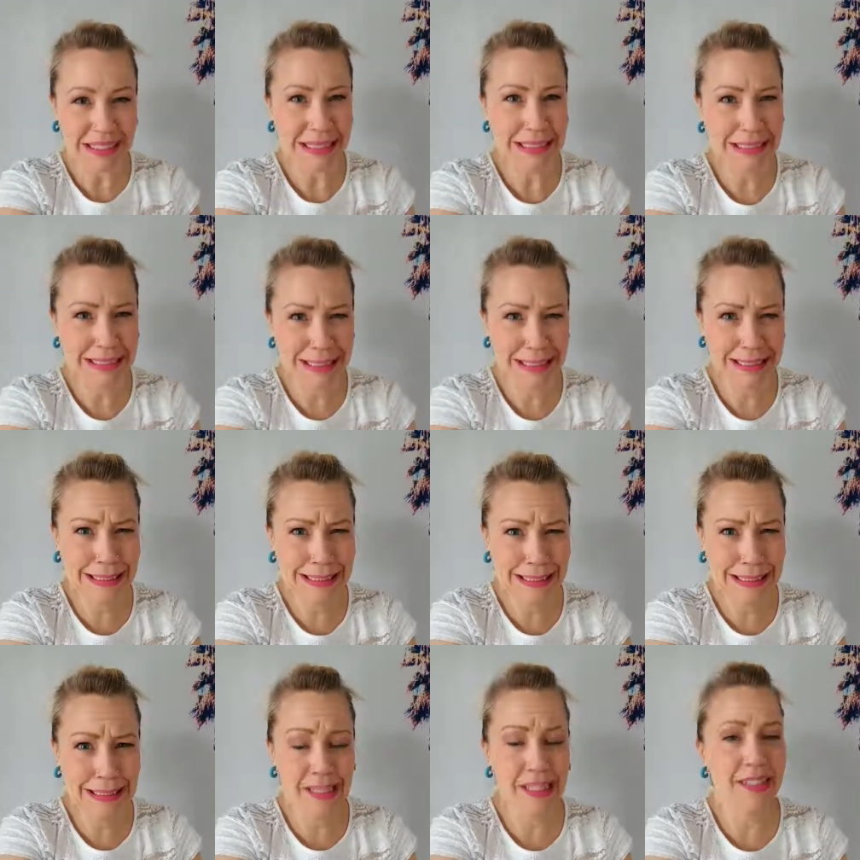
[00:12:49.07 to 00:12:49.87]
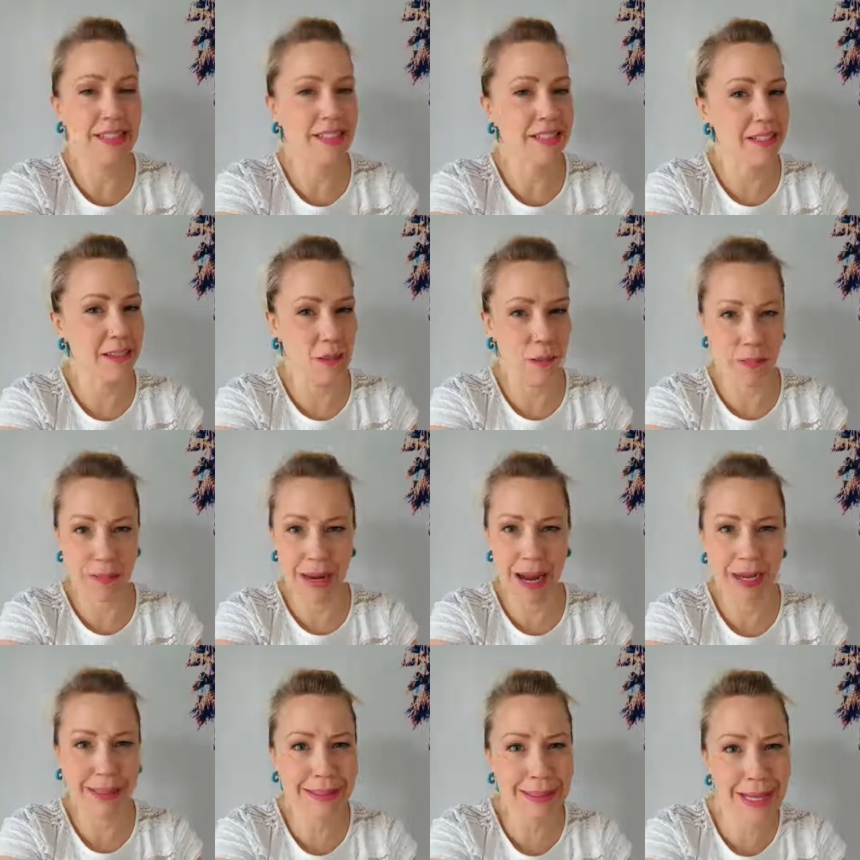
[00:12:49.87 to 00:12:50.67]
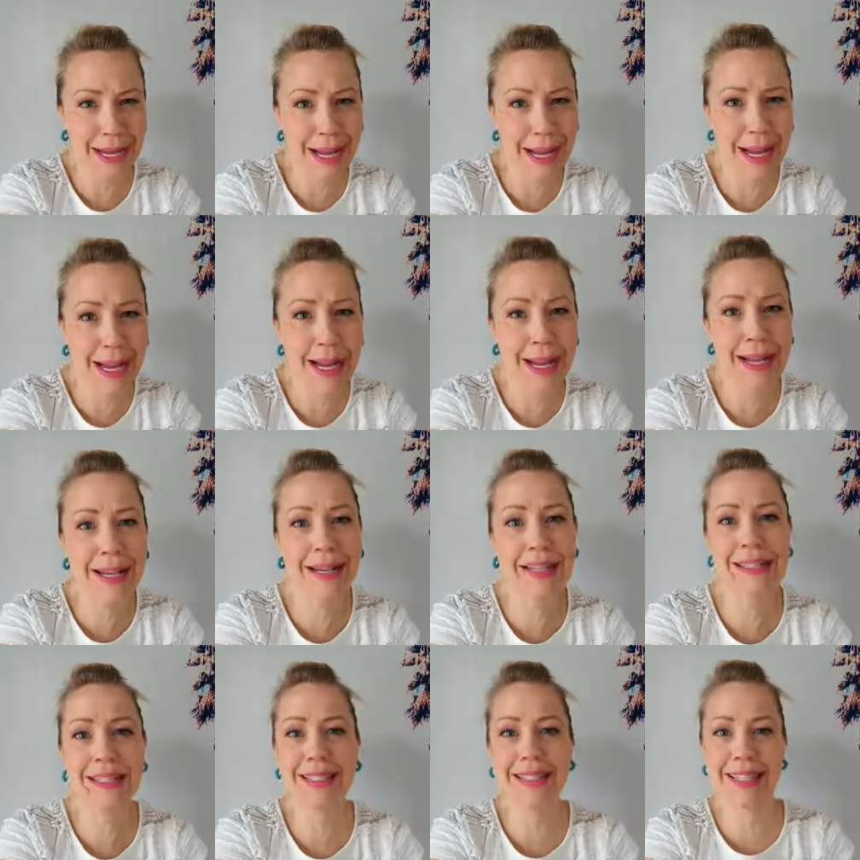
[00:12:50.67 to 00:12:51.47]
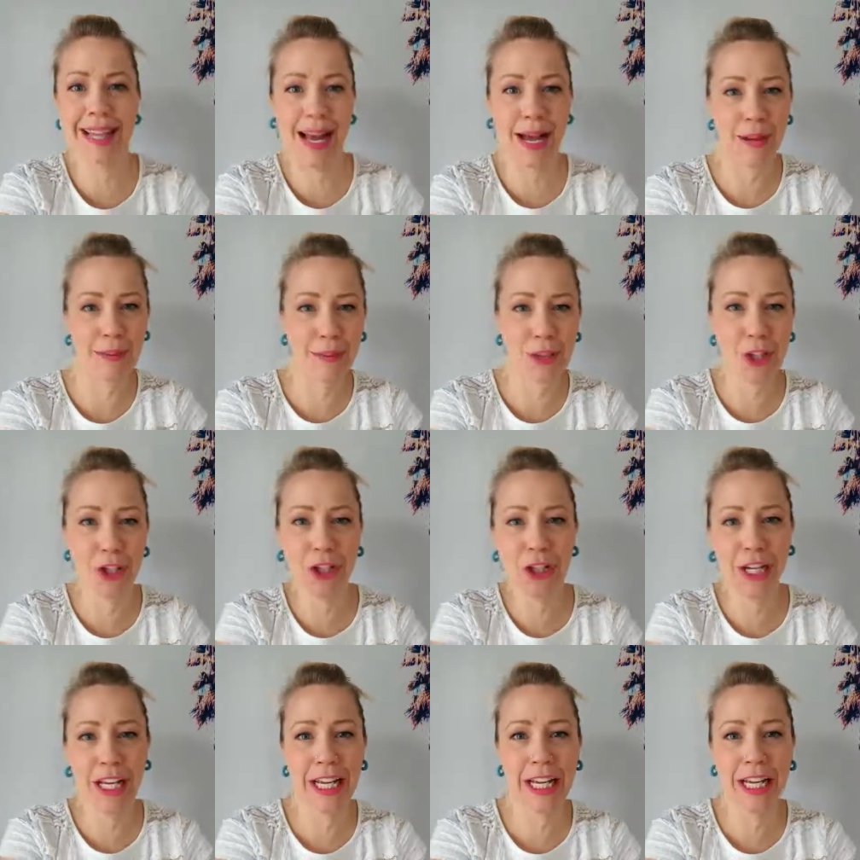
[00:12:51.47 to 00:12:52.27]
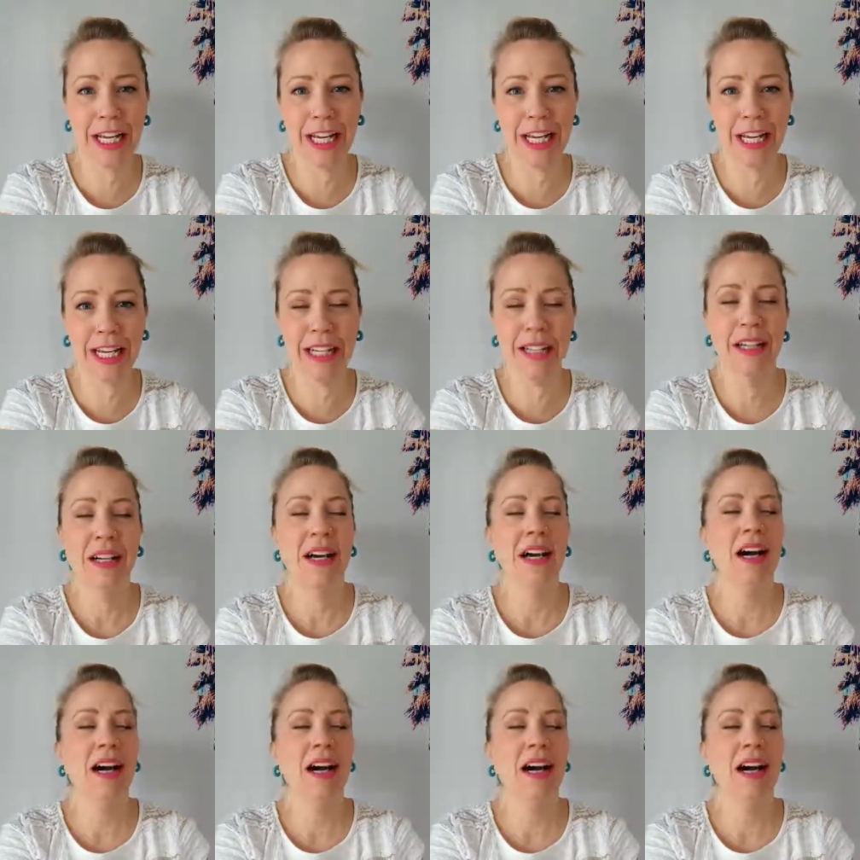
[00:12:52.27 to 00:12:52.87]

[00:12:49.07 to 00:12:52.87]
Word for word: Ugh, it's still practice. I'm learning.